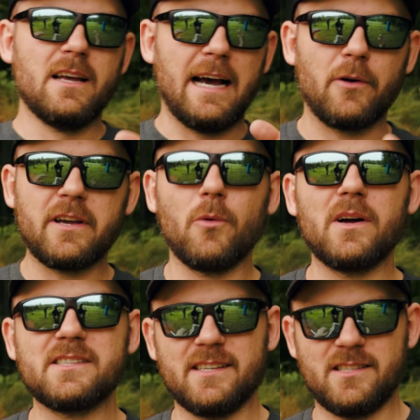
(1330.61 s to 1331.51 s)
I don't care
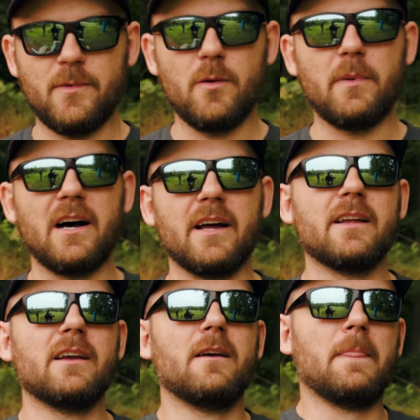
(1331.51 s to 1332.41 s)
what system you buy,
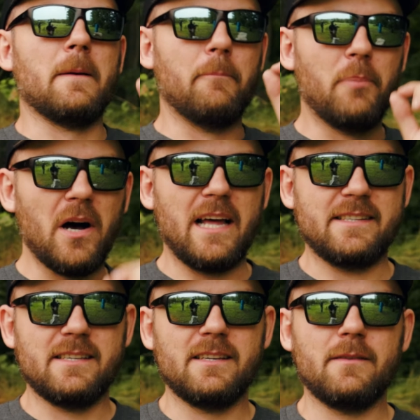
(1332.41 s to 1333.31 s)

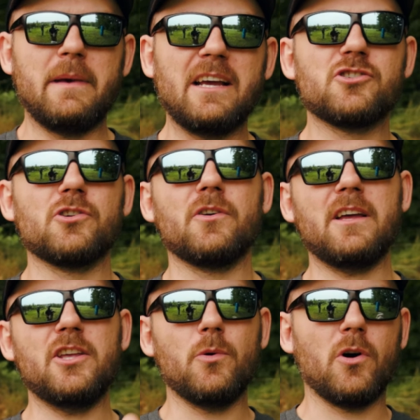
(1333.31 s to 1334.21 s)
but make sure
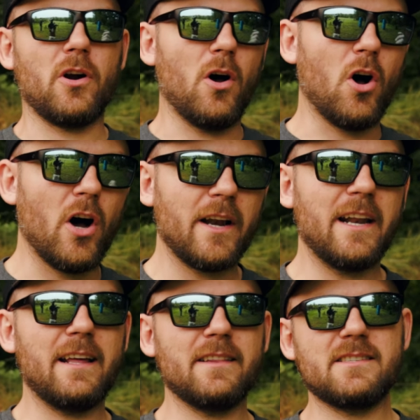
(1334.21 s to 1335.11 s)
that you are
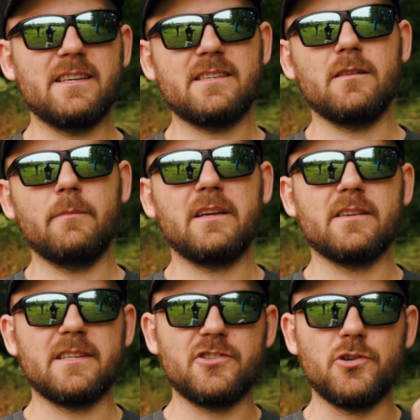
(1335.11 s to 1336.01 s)
auditing the system
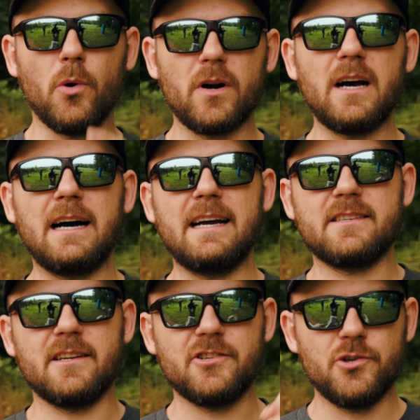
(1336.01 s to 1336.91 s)
because it's your eyes
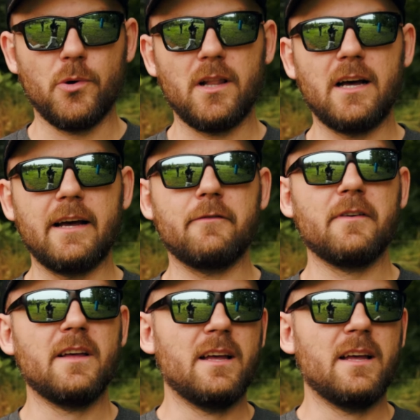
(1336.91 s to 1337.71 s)
and it's your life